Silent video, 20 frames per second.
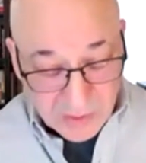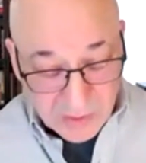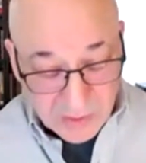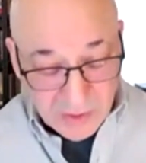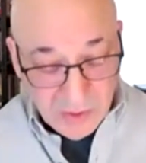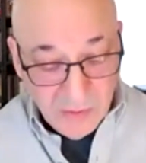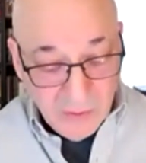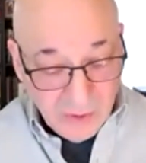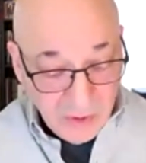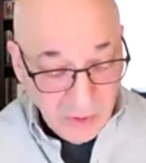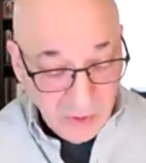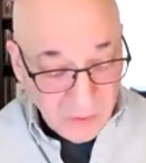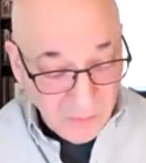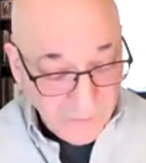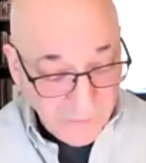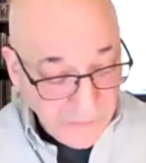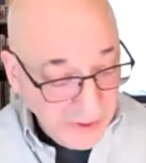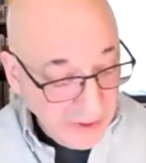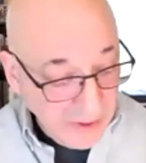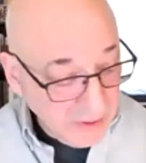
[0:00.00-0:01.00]
you you know you
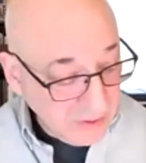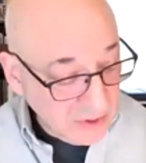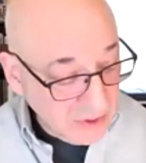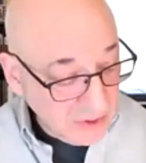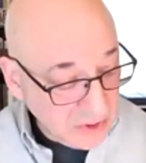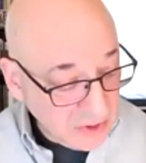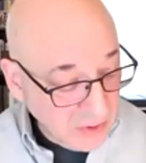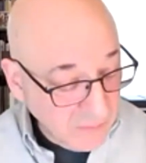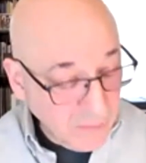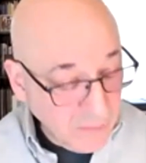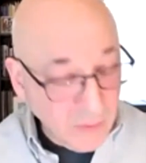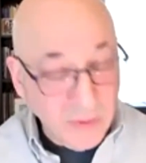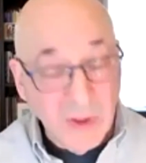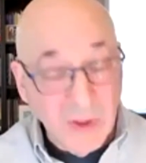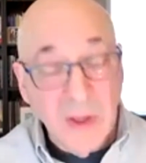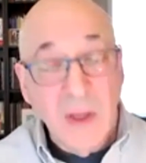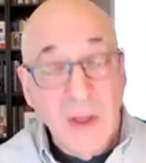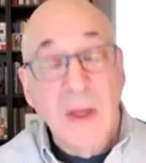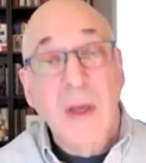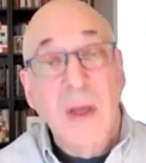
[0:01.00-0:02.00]
failed and so forth,
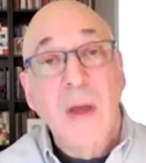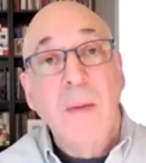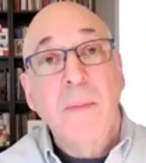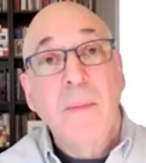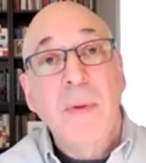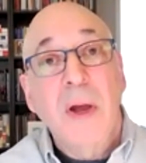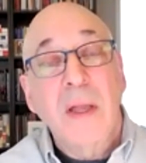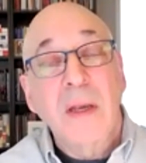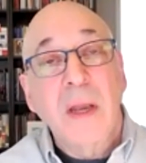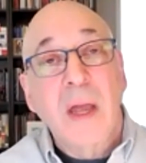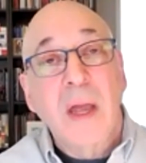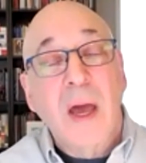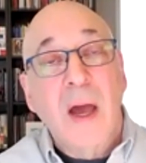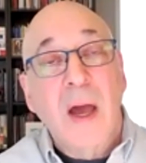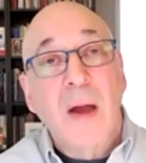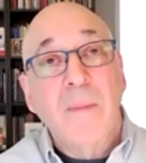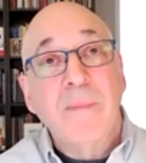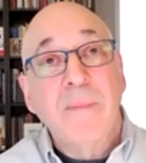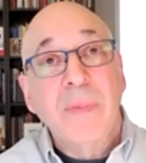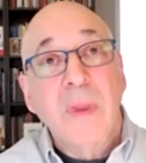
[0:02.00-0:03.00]
but
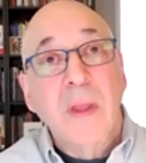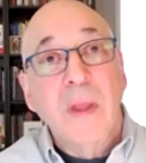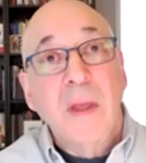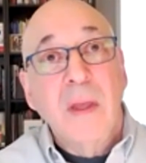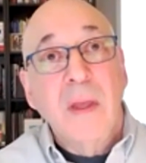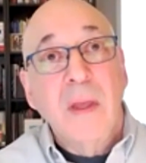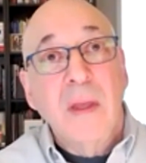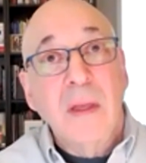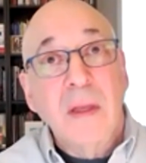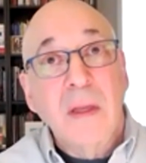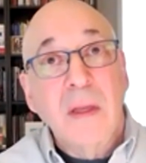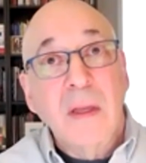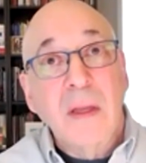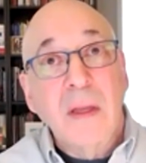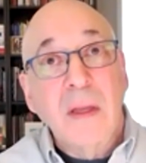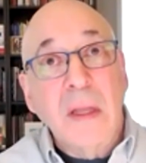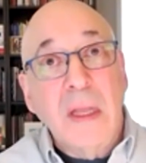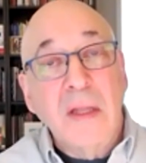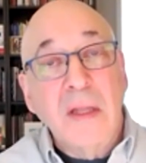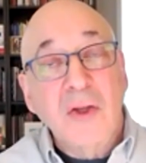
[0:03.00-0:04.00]
um,
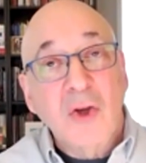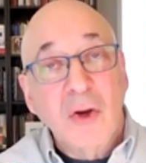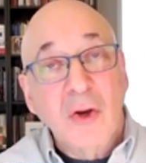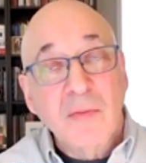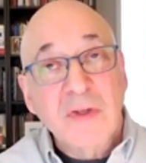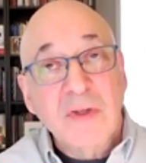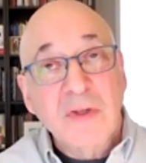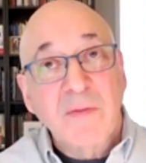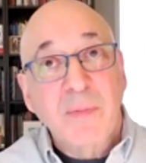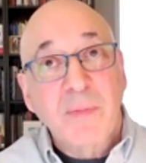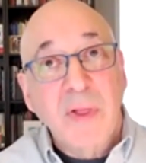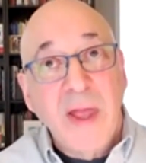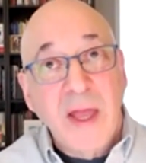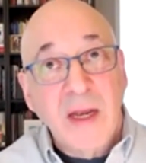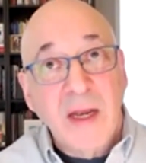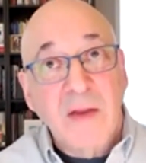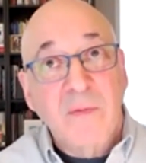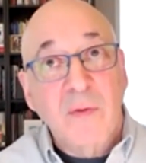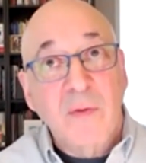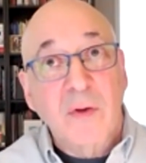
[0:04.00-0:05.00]
in terms of
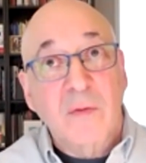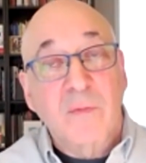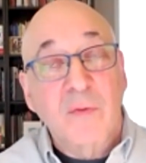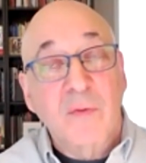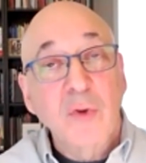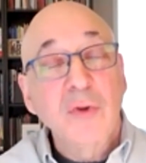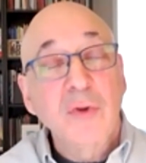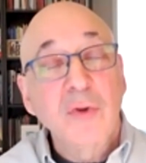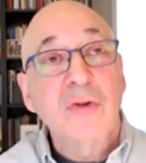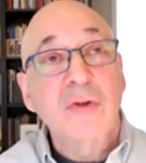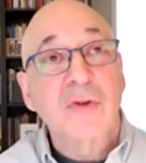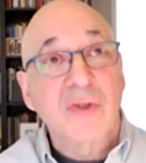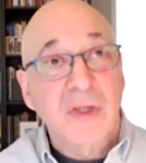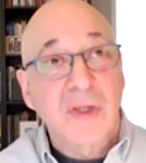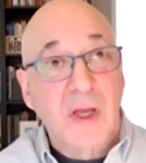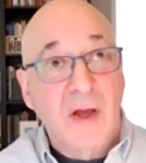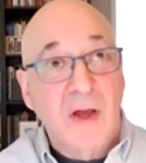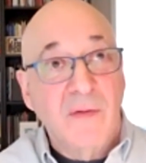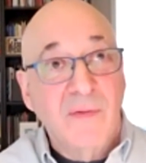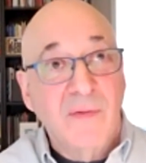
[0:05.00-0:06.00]
planning for your future
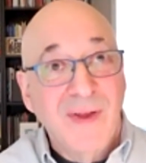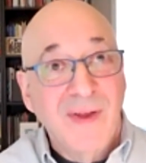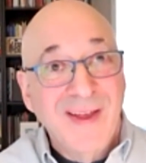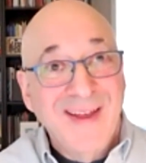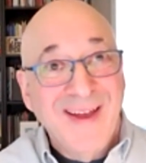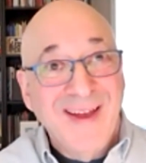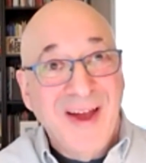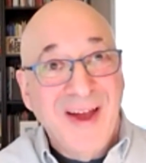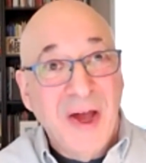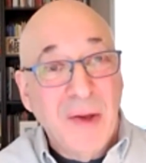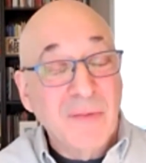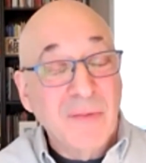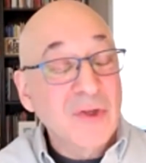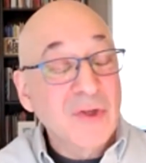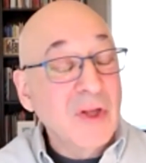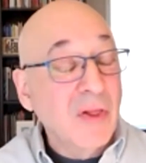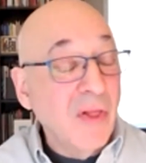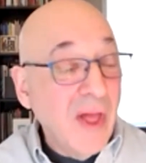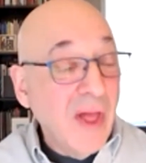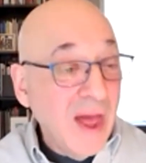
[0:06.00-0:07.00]
self, um, there's
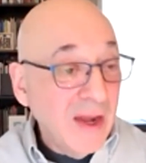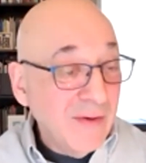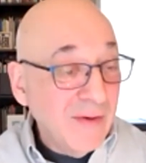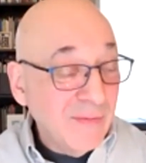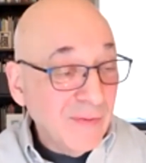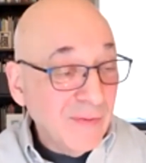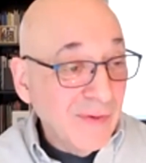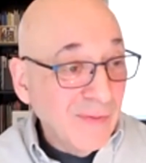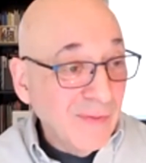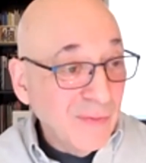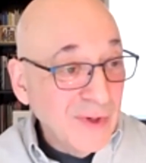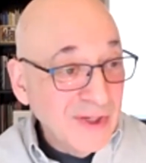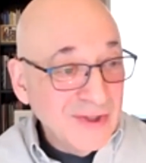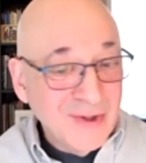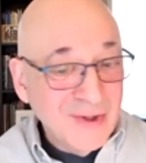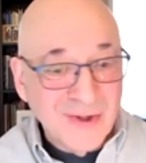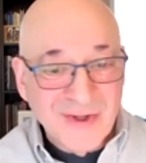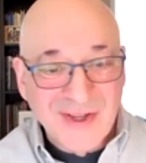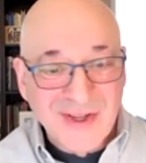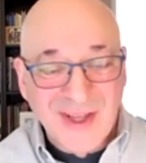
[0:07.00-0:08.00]
a lot of
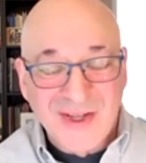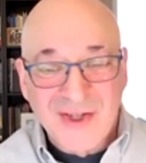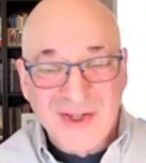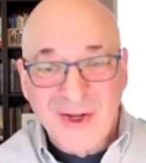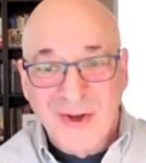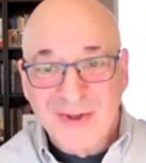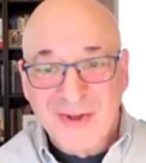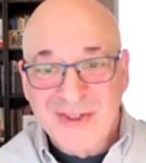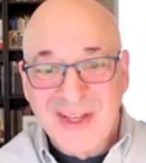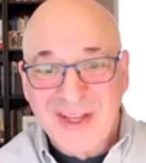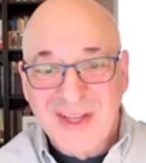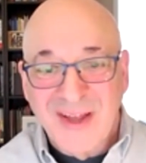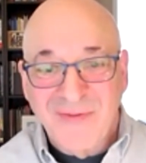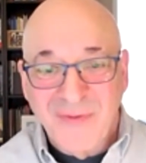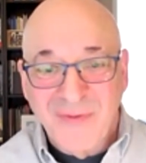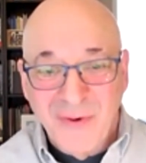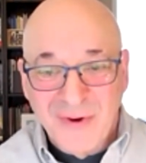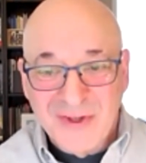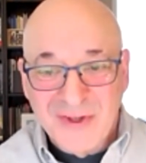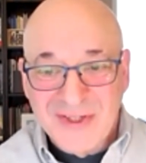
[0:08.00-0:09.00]
research that shows that
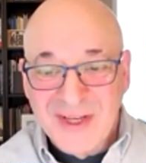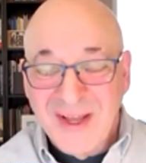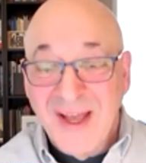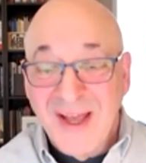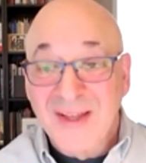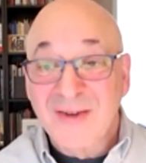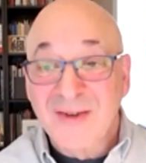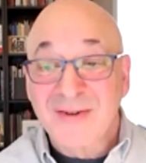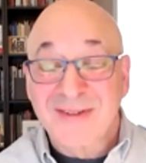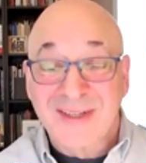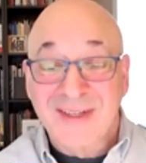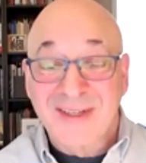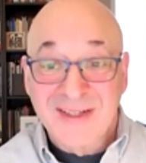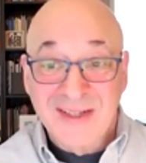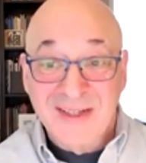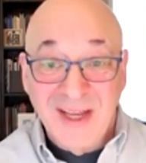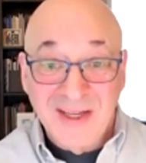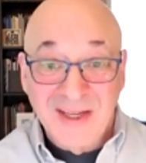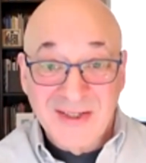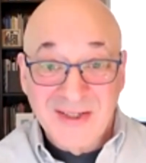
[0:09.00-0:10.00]
focusing on your
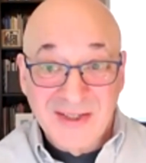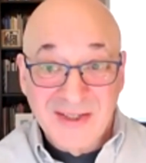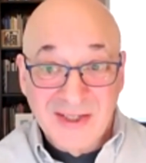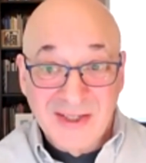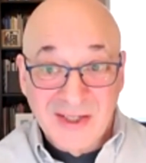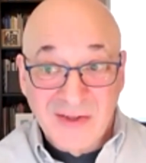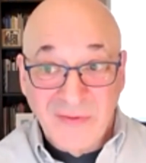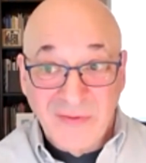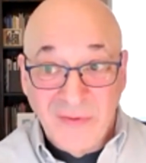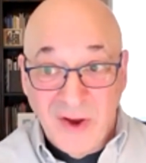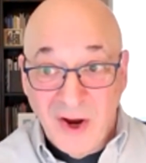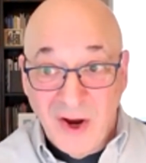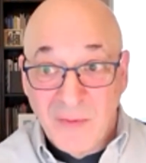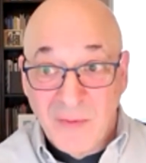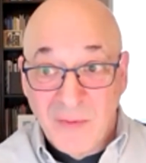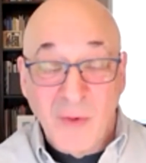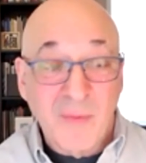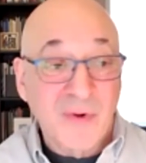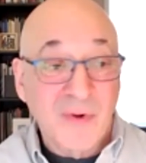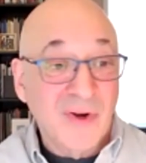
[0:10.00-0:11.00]
successes is far
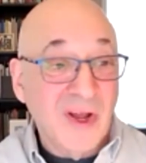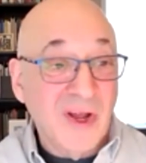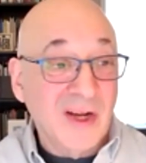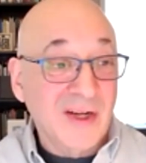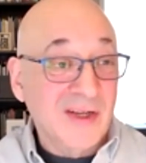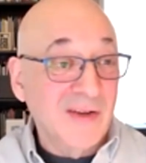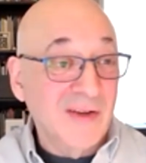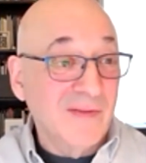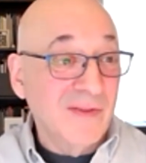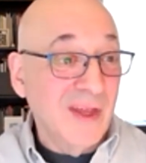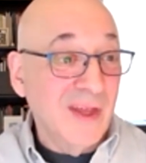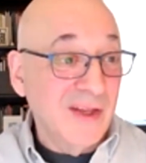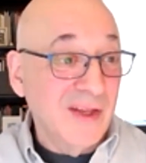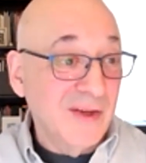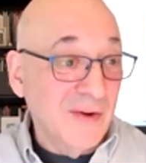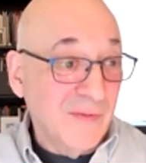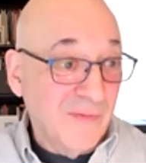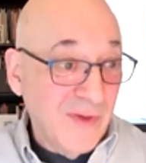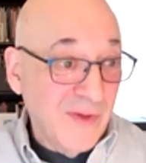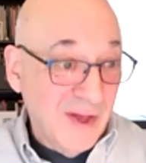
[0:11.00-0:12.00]
more productive than
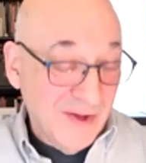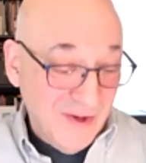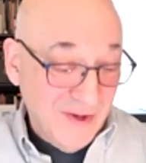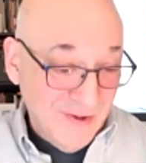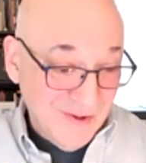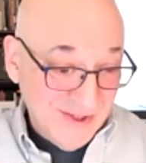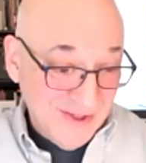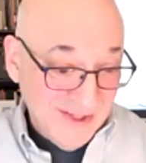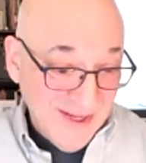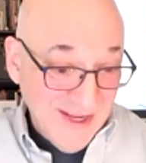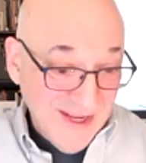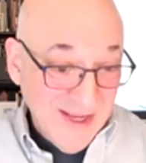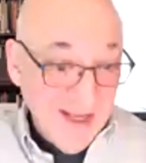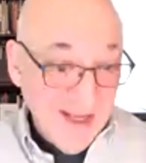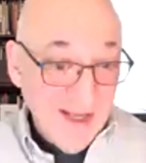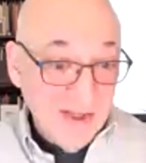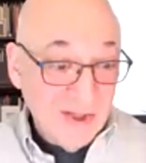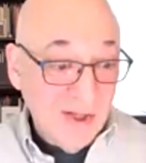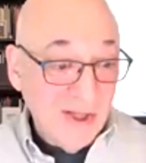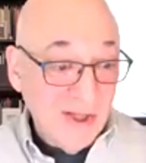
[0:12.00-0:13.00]
your failures.
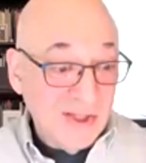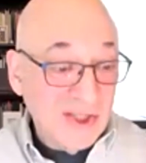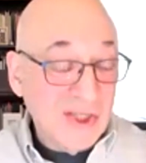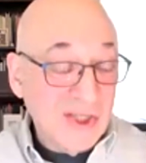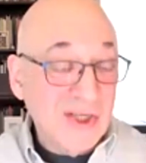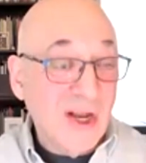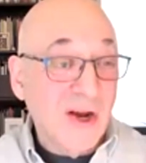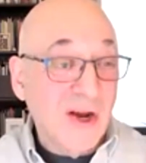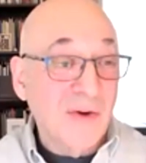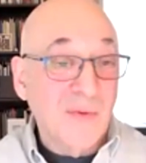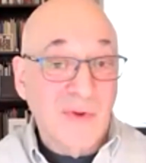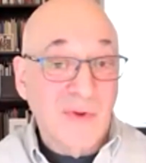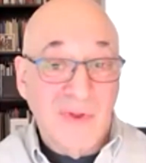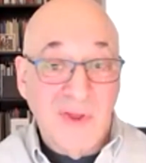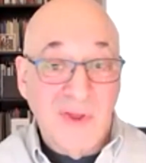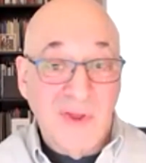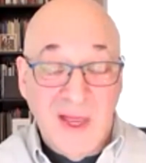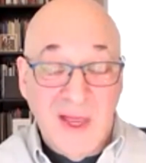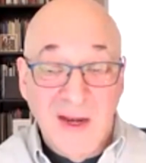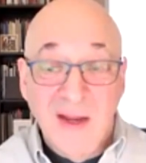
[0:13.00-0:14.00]
So let's start with
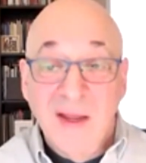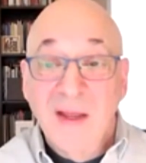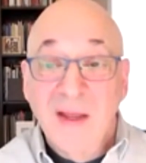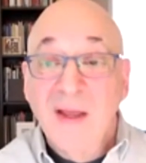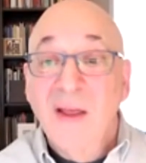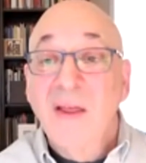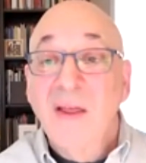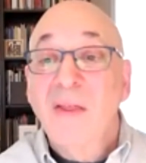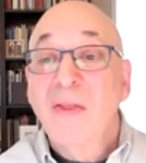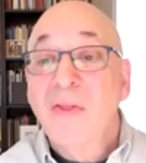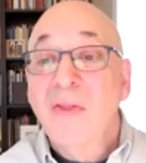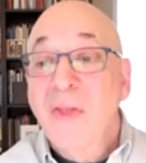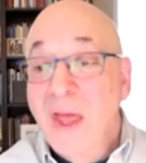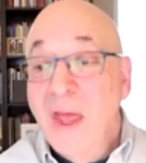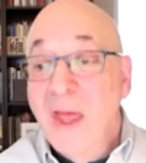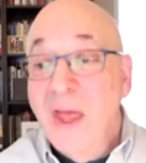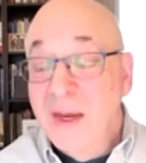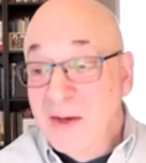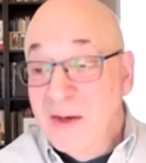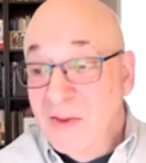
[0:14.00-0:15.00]
that. So
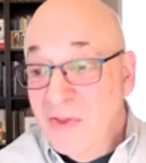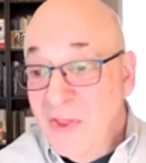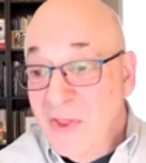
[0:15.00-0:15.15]
you can